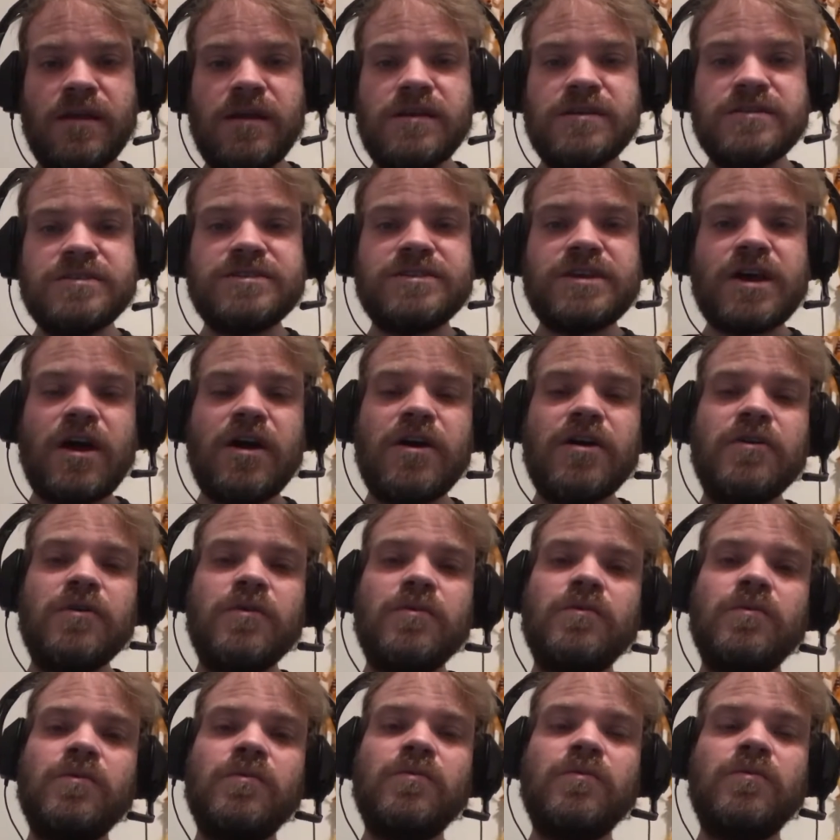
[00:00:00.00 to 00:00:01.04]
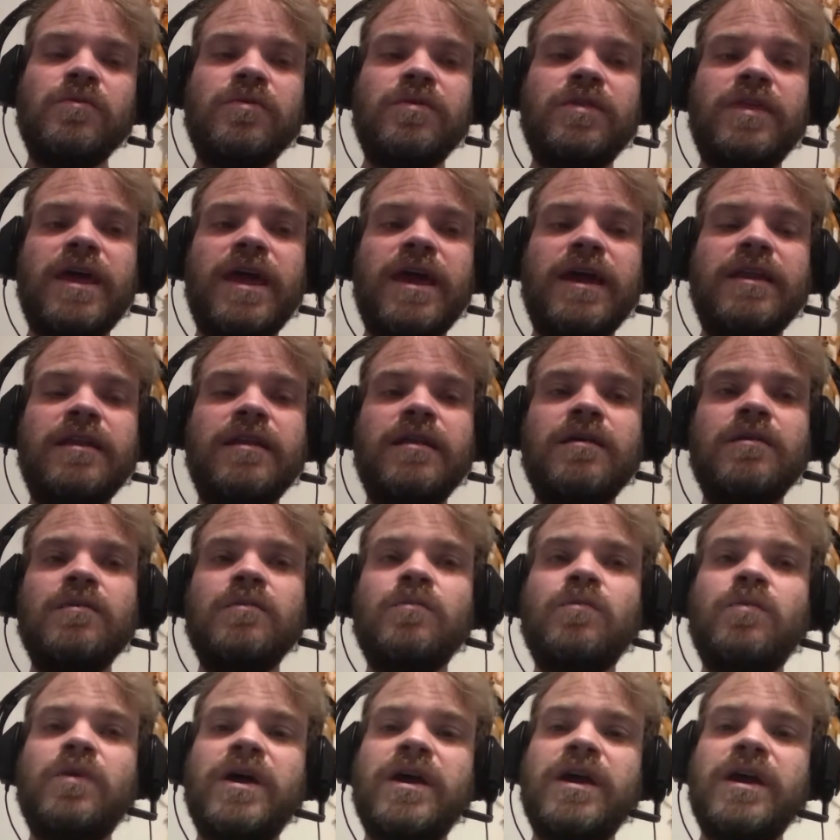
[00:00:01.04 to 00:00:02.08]
So then
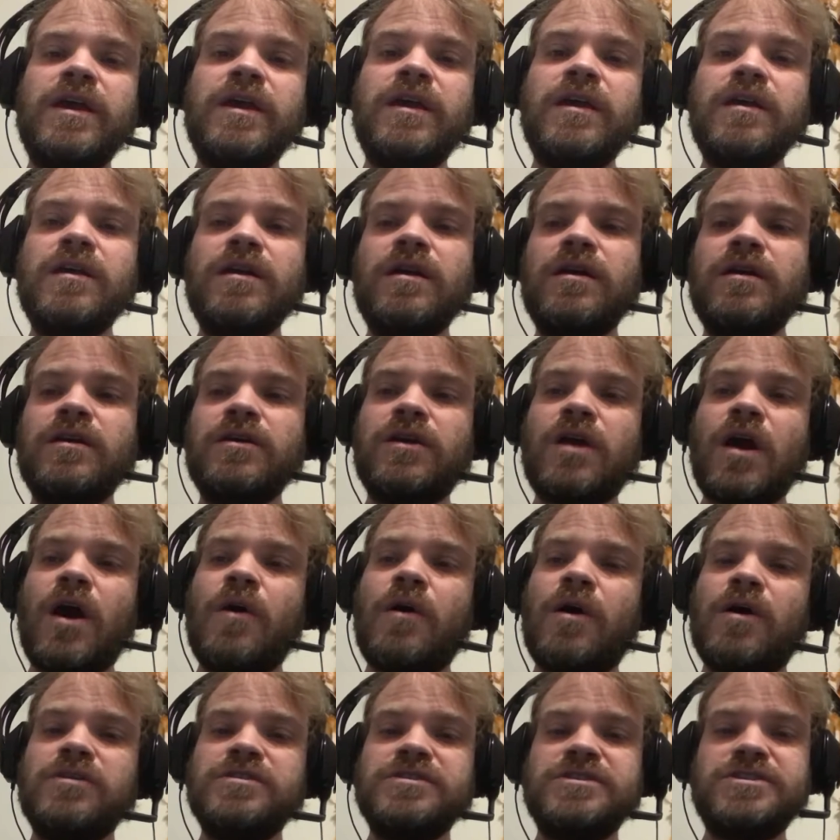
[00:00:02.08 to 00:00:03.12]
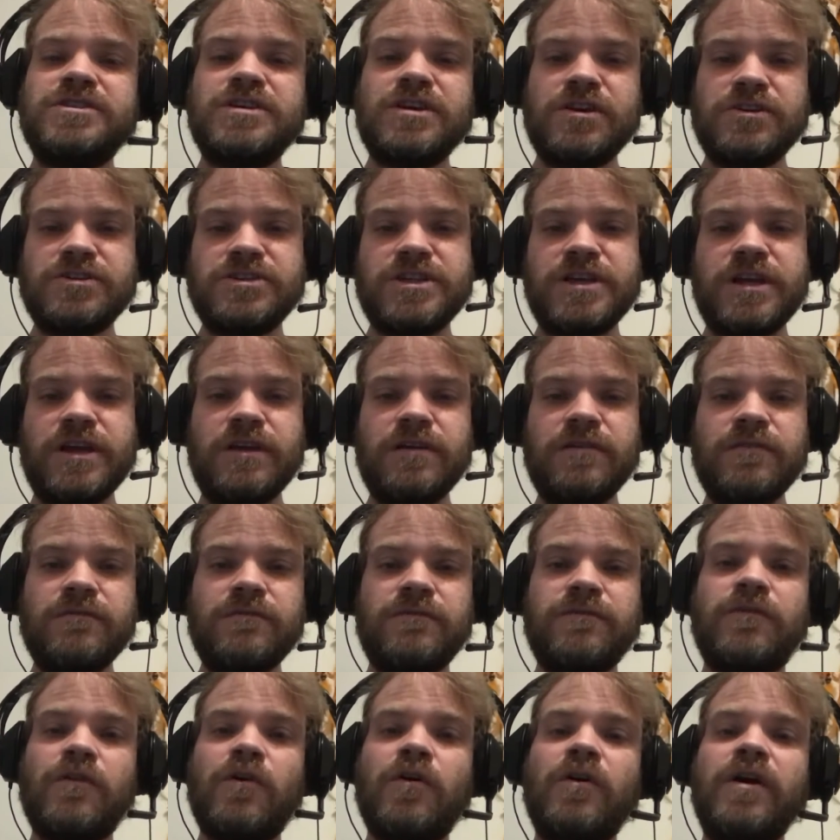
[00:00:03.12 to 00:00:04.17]
we go on searching
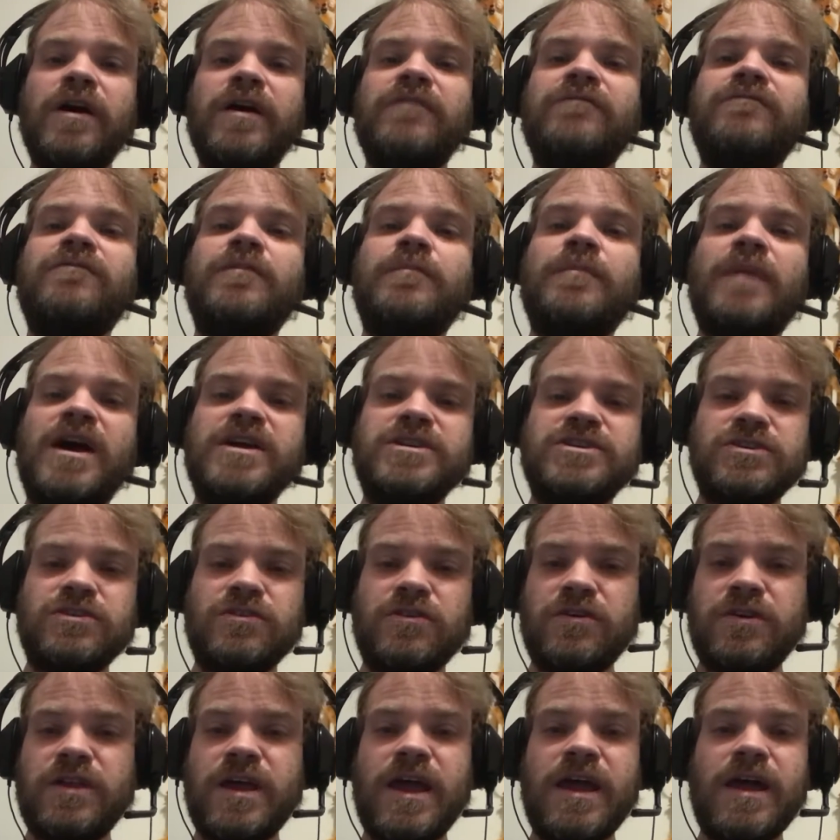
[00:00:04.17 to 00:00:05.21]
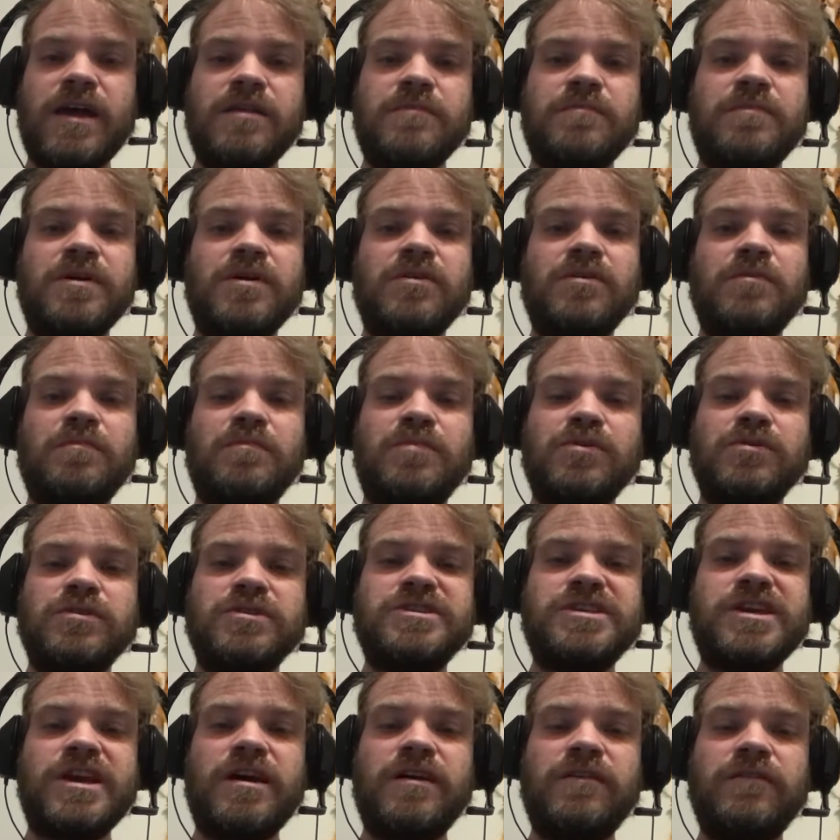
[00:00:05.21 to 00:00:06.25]
for information on how to build a
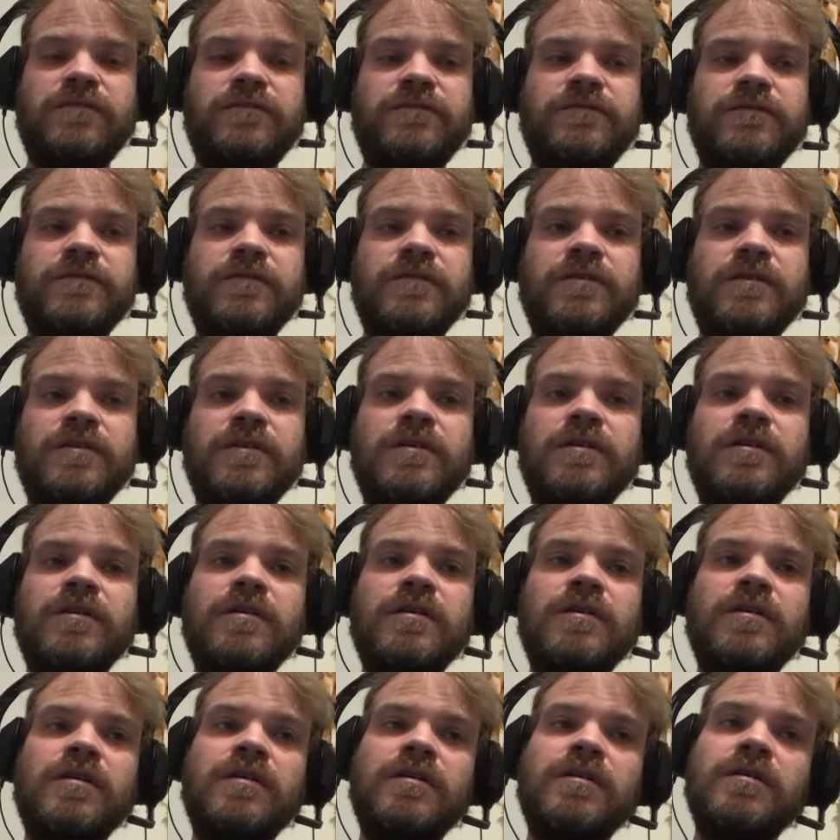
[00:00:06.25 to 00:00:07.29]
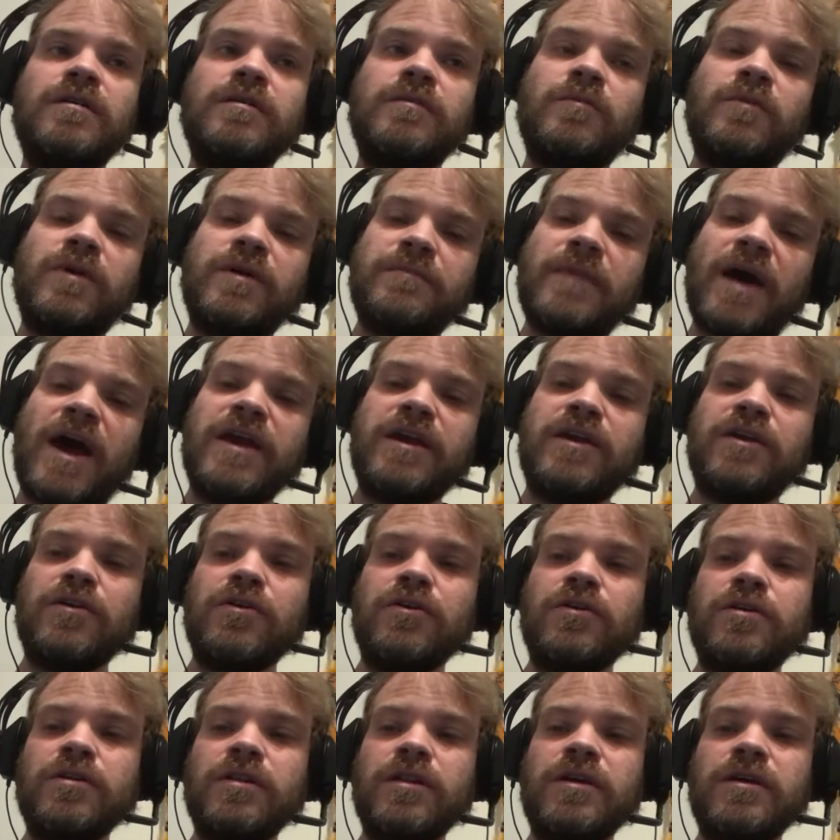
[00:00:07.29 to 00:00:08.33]
bookshelf. We may
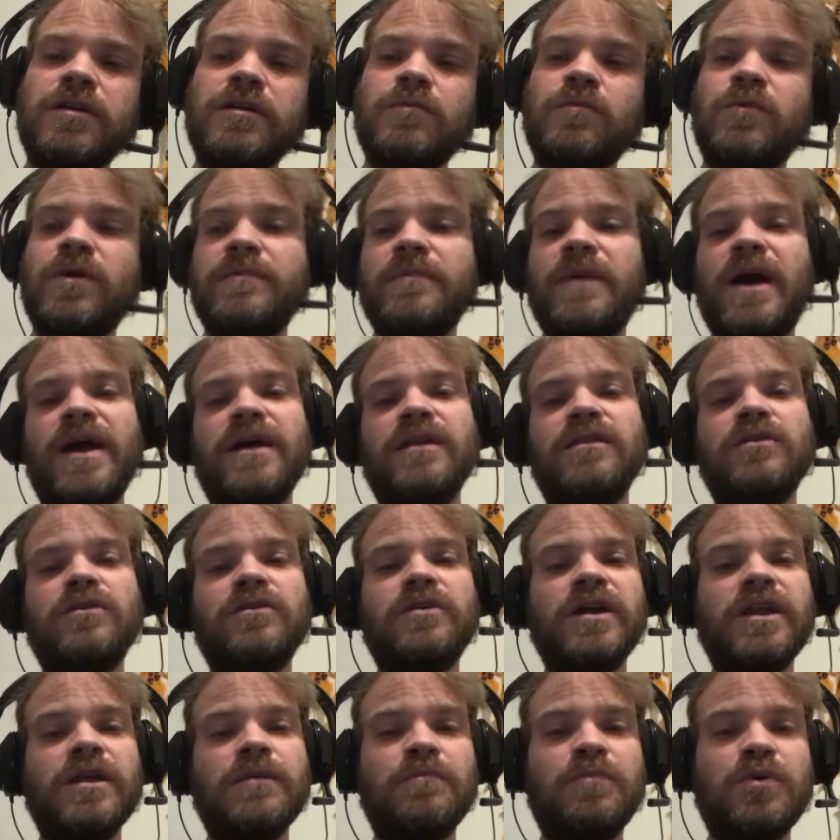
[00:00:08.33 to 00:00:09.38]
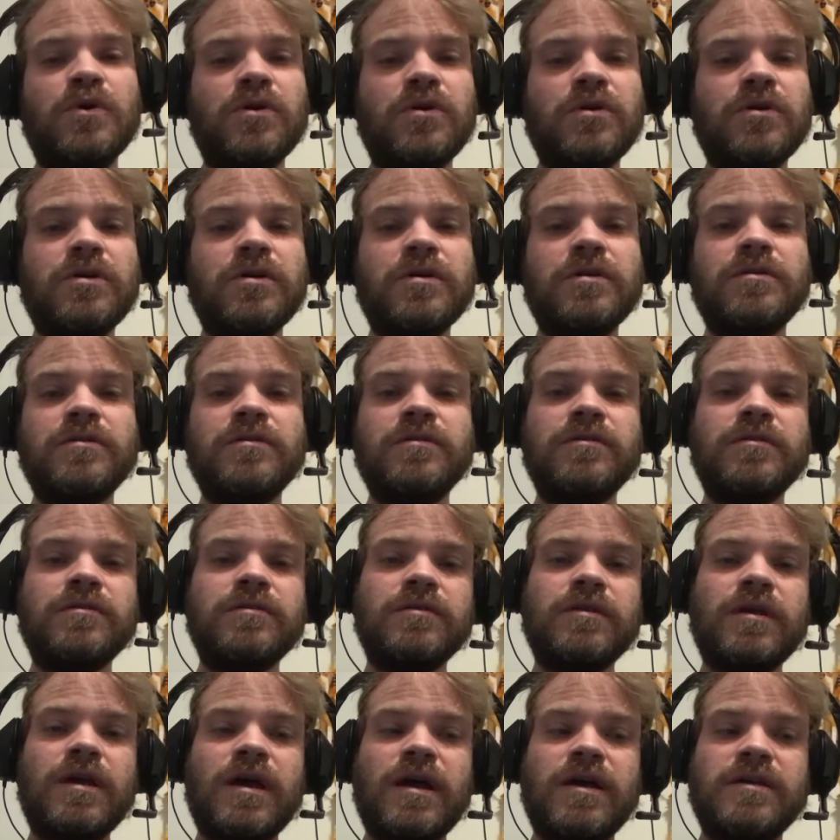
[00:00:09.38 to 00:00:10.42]
Google it, we may look in a book
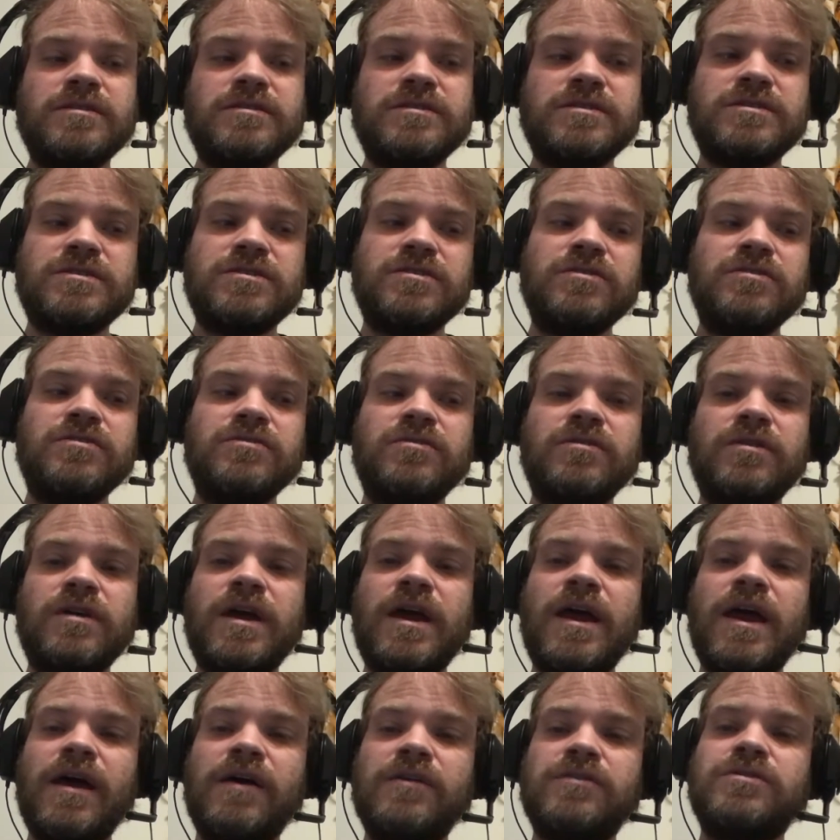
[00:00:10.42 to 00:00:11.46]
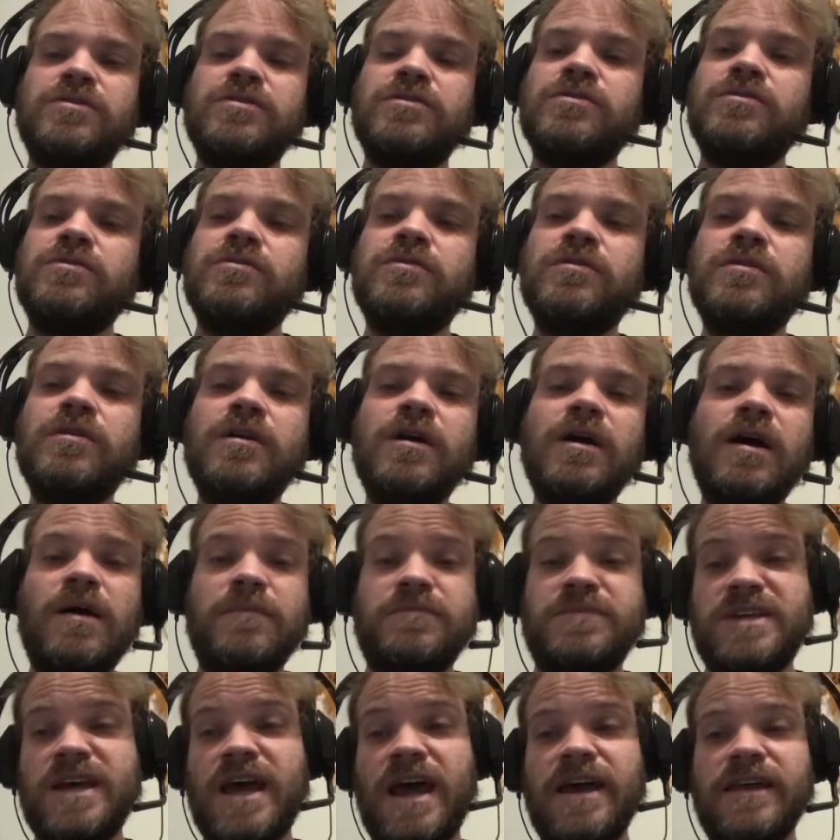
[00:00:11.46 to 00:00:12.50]
as to how to
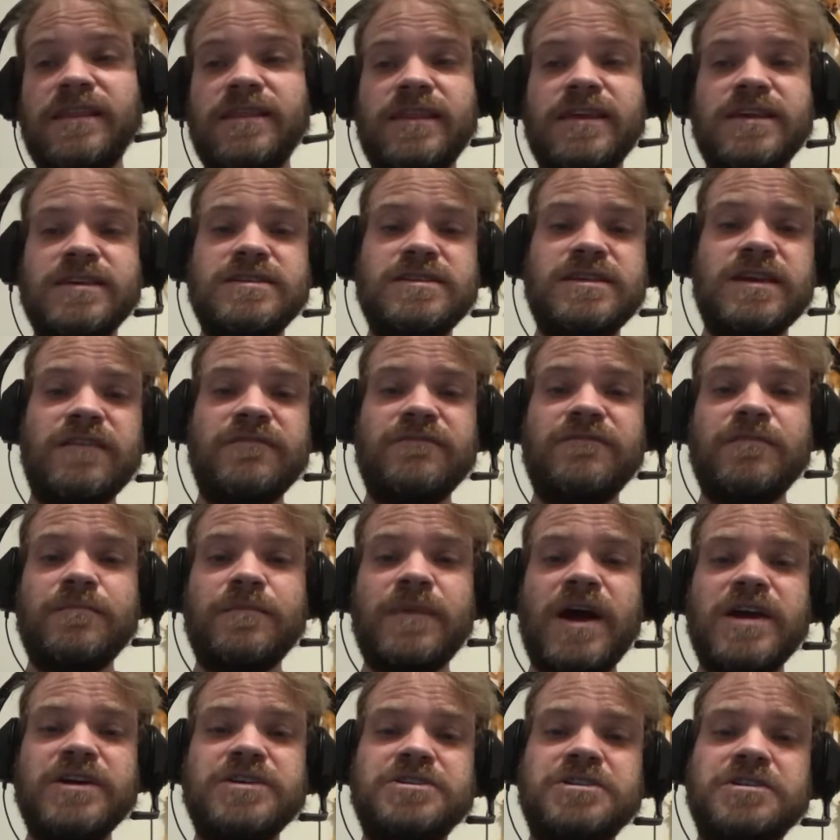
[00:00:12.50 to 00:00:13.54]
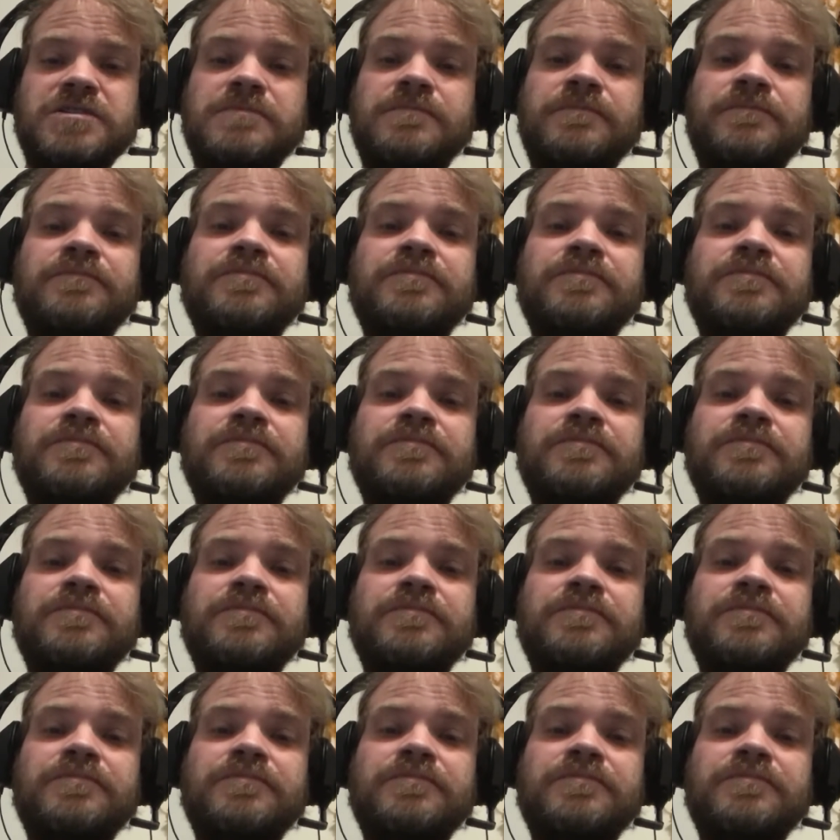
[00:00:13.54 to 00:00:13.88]
obtain this information.